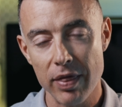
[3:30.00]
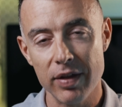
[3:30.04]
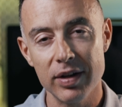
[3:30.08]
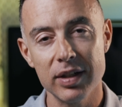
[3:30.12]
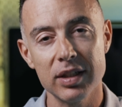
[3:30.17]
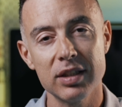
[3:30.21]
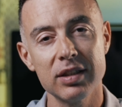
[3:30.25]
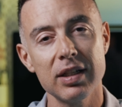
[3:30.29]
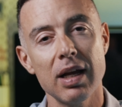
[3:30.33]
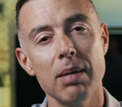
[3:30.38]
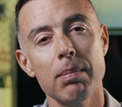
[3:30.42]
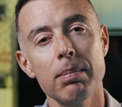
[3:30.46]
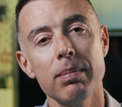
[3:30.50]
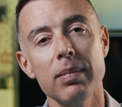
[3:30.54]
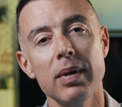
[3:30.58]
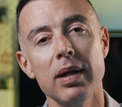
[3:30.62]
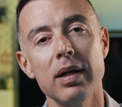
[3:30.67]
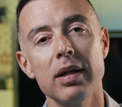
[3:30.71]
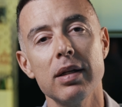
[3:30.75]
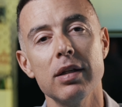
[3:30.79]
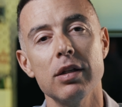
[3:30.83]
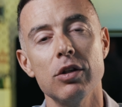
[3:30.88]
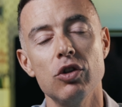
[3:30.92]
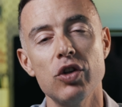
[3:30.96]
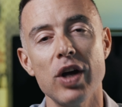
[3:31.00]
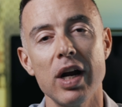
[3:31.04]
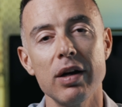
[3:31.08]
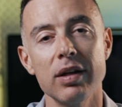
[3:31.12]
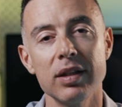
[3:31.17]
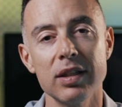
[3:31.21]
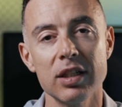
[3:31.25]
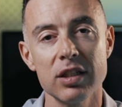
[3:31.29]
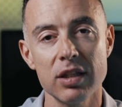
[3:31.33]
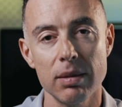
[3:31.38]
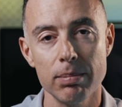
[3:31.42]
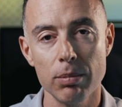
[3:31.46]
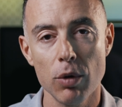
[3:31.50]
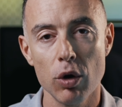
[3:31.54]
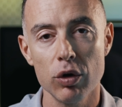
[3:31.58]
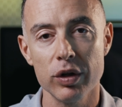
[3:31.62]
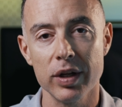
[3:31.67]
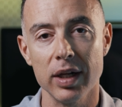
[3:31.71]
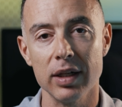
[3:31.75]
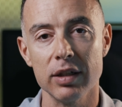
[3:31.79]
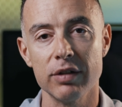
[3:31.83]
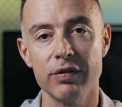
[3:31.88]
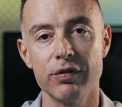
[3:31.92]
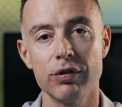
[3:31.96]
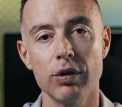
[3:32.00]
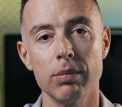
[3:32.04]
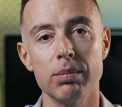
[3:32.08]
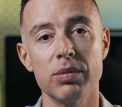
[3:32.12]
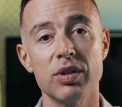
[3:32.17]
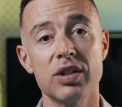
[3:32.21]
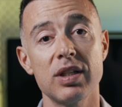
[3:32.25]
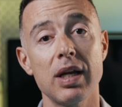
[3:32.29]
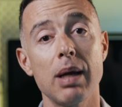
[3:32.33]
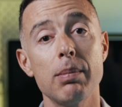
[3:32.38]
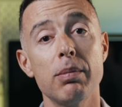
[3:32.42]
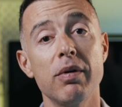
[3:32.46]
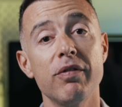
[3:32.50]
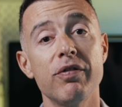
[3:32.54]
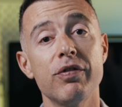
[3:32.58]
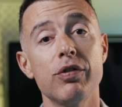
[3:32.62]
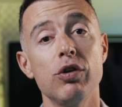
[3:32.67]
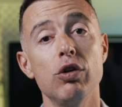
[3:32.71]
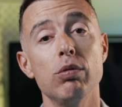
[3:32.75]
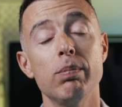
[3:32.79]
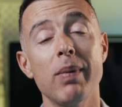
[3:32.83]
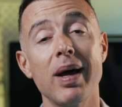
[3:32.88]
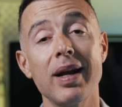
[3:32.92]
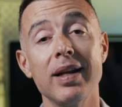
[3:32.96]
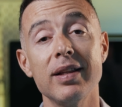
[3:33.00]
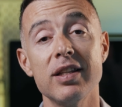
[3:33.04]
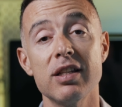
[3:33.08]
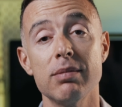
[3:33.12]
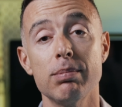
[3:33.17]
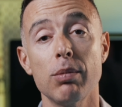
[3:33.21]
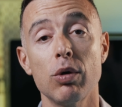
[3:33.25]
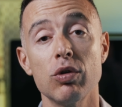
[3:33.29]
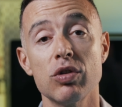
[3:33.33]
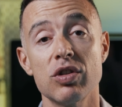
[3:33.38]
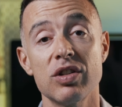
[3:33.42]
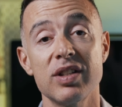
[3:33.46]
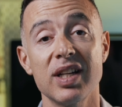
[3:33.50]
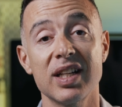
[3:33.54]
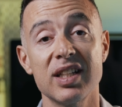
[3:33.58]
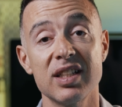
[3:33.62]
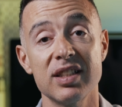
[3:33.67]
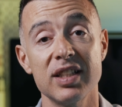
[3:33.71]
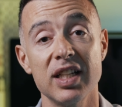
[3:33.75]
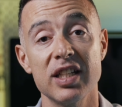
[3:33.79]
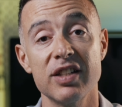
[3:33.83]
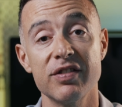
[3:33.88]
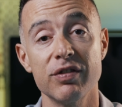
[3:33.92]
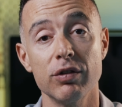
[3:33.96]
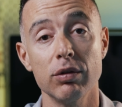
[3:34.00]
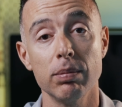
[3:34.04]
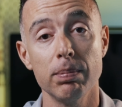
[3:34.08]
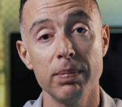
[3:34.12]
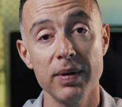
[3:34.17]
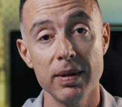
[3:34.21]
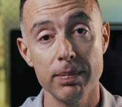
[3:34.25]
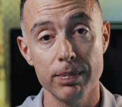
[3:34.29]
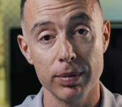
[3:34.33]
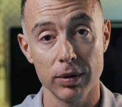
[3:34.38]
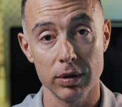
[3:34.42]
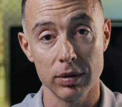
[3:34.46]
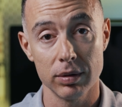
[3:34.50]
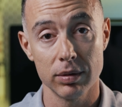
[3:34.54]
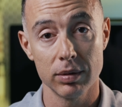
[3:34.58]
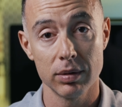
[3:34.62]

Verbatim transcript: There are some jarring testimonials from some of humanity's most successful people